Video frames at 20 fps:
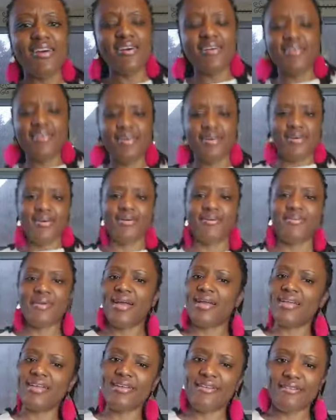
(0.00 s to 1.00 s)
um,
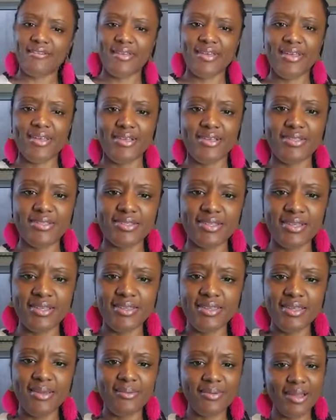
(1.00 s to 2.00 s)
my earrings.
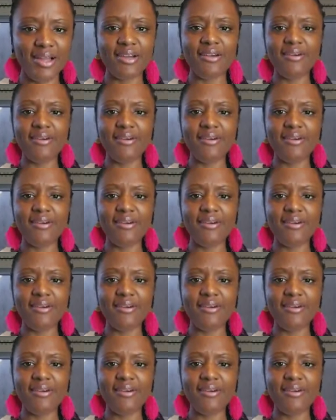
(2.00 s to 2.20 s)
And then when I